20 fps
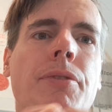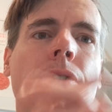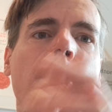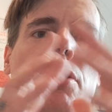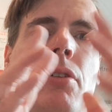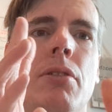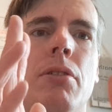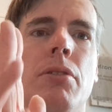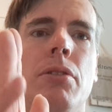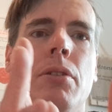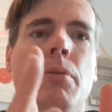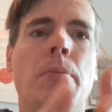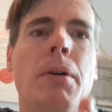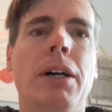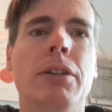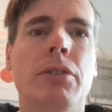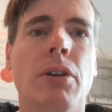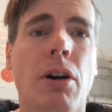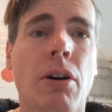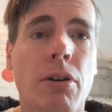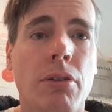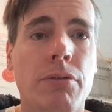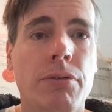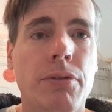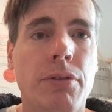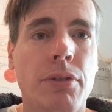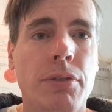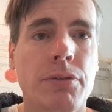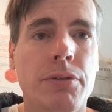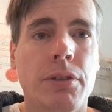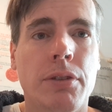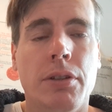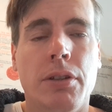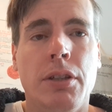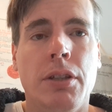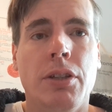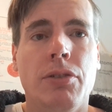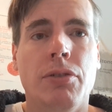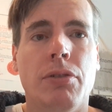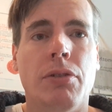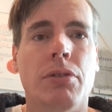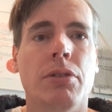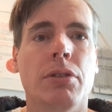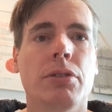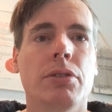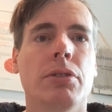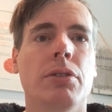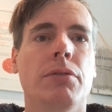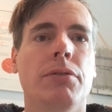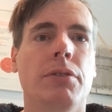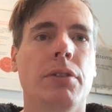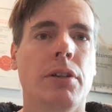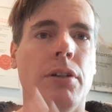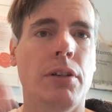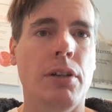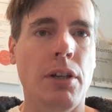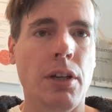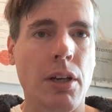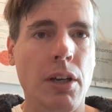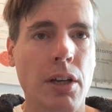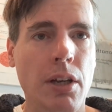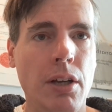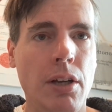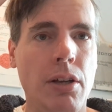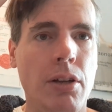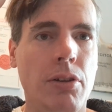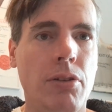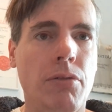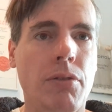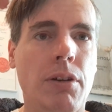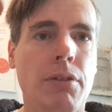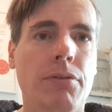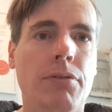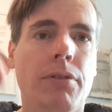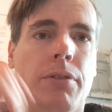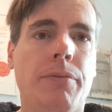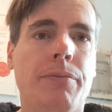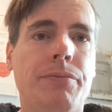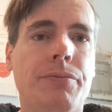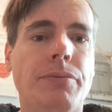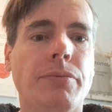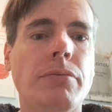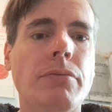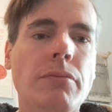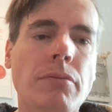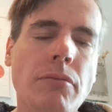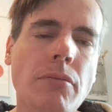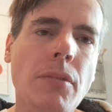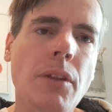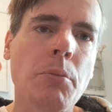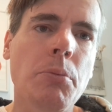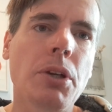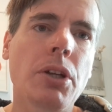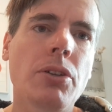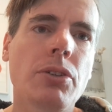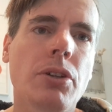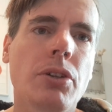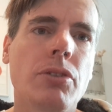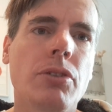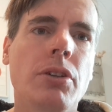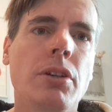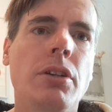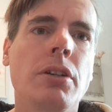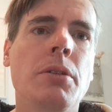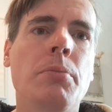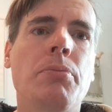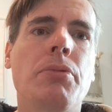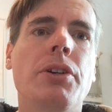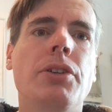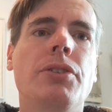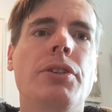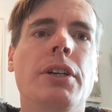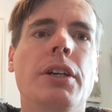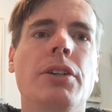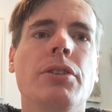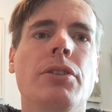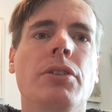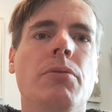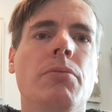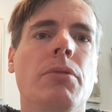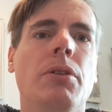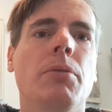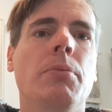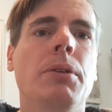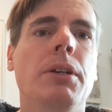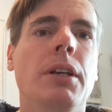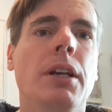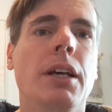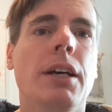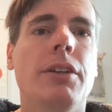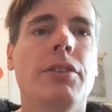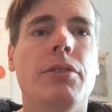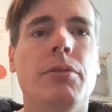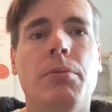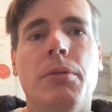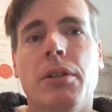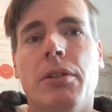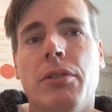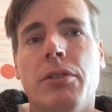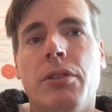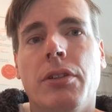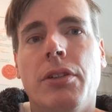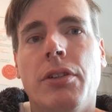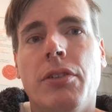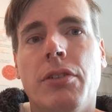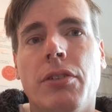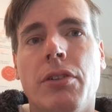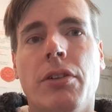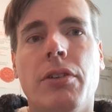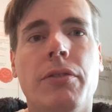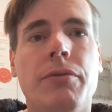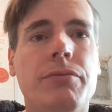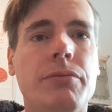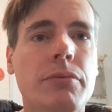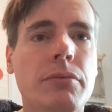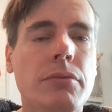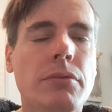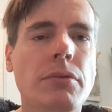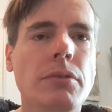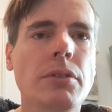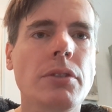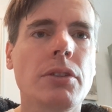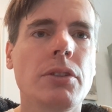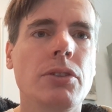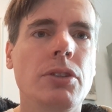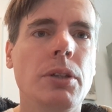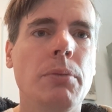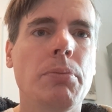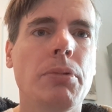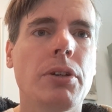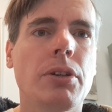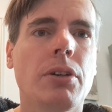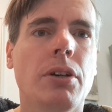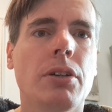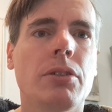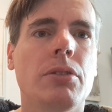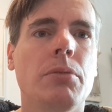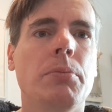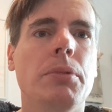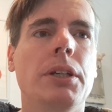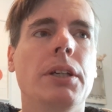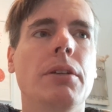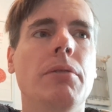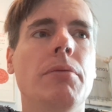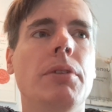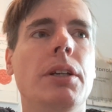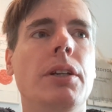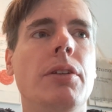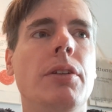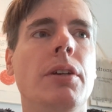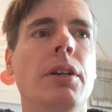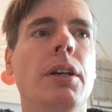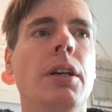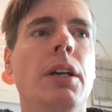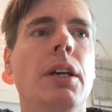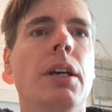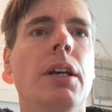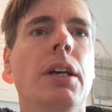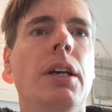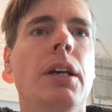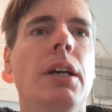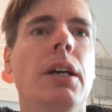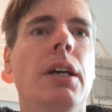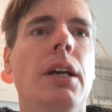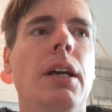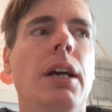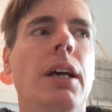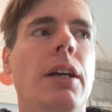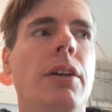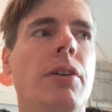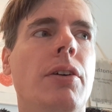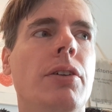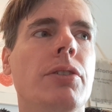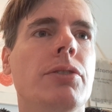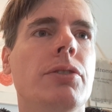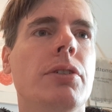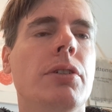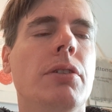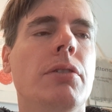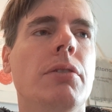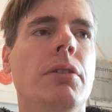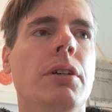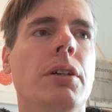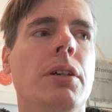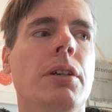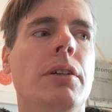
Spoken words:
So it's about half of the initial cost of the Swift, because also the depreciation will be less because it's a cheaper car to begin with, and also